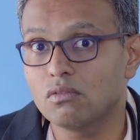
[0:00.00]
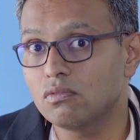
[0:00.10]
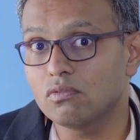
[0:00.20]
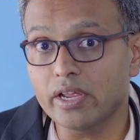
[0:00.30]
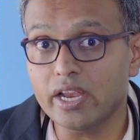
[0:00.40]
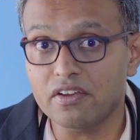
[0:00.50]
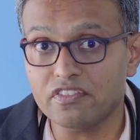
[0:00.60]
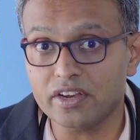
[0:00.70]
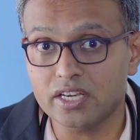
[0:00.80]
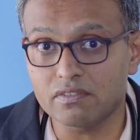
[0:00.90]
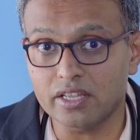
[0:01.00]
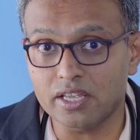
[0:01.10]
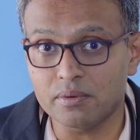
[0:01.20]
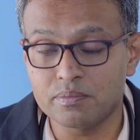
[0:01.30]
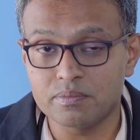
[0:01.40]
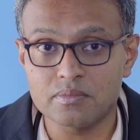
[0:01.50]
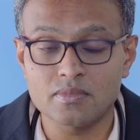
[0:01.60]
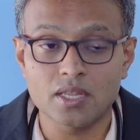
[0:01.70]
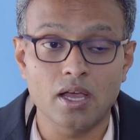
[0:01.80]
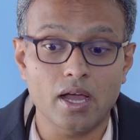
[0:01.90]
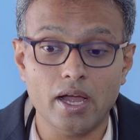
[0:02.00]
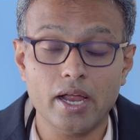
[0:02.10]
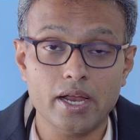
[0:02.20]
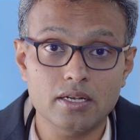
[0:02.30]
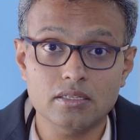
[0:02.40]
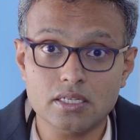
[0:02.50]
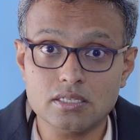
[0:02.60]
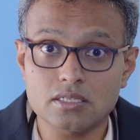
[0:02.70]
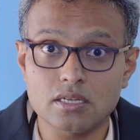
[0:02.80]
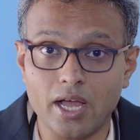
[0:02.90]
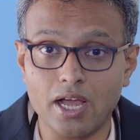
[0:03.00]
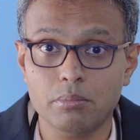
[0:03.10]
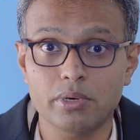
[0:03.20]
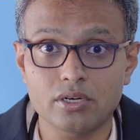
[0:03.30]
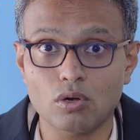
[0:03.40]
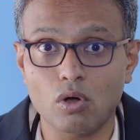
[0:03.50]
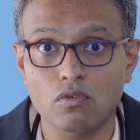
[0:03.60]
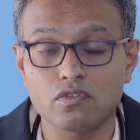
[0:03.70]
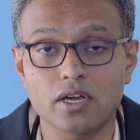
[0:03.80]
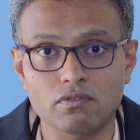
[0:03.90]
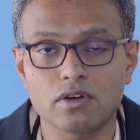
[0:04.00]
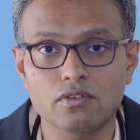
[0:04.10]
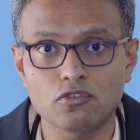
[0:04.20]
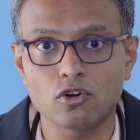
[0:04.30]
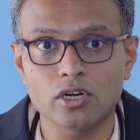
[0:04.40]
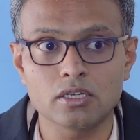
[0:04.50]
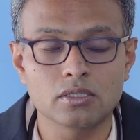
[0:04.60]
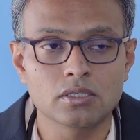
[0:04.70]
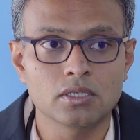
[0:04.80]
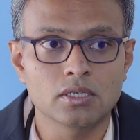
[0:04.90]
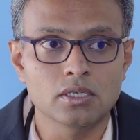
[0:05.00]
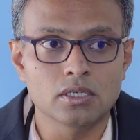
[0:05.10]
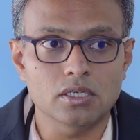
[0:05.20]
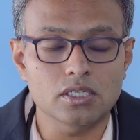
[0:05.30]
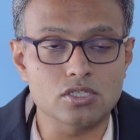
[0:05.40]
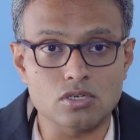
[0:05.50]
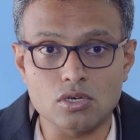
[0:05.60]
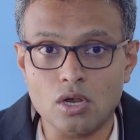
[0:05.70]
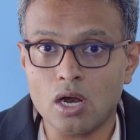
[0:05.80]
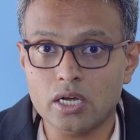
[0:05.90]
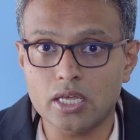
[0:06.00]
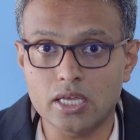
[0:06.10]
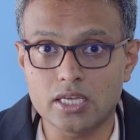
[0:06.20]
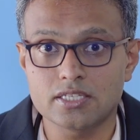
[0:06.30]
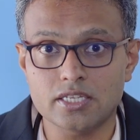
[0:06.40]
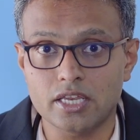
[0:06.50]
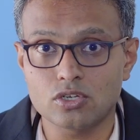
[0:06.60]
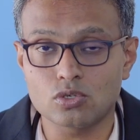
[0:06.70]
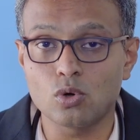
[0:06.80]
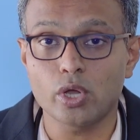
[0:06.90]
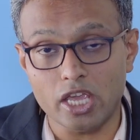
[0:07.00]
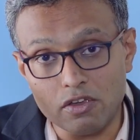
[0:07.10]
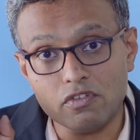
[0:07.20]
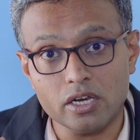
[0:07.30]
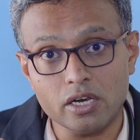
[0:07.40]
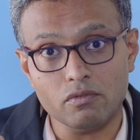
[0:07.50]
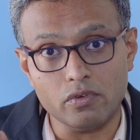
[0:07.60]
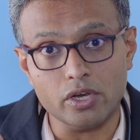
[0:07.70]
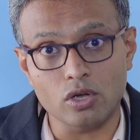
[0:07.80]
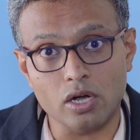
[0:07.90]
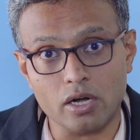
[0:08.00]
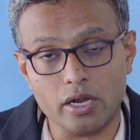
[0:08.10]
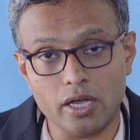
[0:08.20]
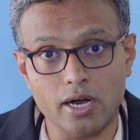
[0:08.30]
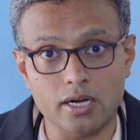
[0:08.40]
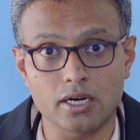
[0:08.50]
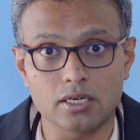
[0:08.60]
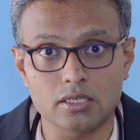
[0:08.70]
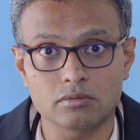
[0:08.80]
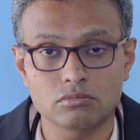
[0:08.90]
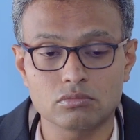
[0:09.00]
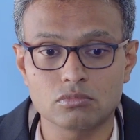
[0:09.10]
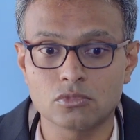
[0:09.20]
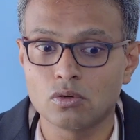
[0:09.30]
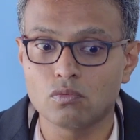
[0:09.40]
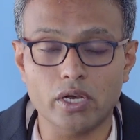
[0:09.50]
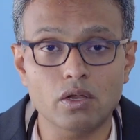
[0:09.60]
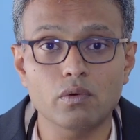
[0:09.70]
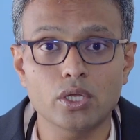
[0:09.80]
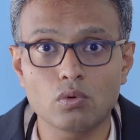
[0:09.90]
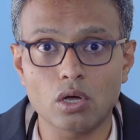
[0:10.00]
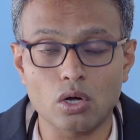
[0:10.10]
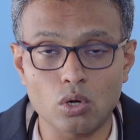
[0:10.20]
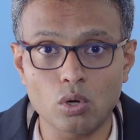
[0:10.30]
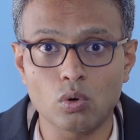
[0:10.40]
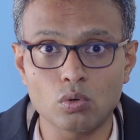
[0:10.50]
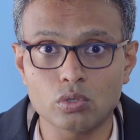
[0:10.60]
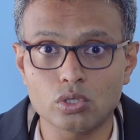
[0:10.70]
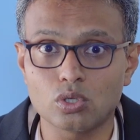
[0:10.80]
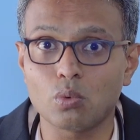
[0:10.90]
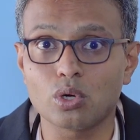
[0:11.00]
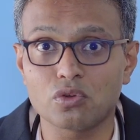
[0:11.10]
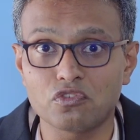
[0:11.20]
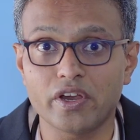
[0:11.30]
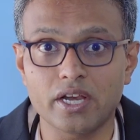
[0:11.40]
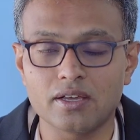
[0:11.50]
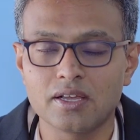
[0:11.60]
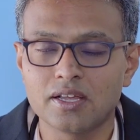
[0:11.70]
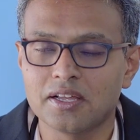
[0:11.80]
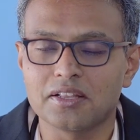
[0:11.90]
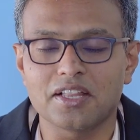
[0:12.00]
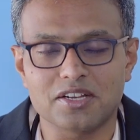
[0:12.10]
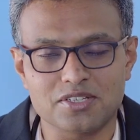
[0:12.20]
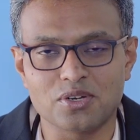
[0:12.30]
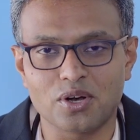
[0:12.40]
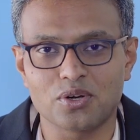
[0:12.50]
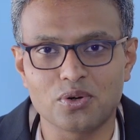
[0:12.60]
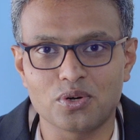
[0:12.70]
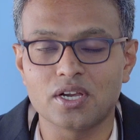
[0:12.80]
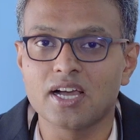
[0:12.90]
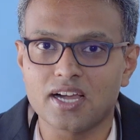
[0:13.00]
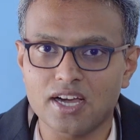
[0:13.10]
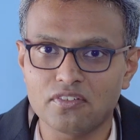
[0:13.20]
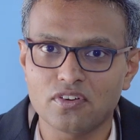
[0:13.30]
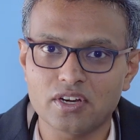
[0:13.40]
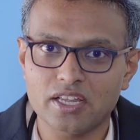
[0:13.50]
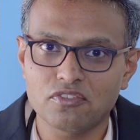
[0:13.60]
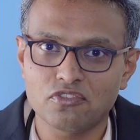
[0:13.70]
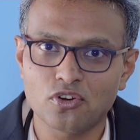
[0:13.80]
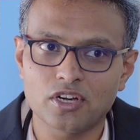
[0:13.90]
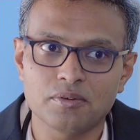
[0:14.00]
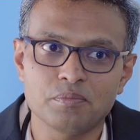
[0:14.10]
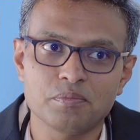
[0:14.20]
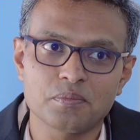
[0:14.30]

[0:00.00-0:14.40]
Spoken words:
very effectively. And this habit of comfort food is not easy to go even when you are adult. Whenever you are low, you want to feed. That's not good. Comforting food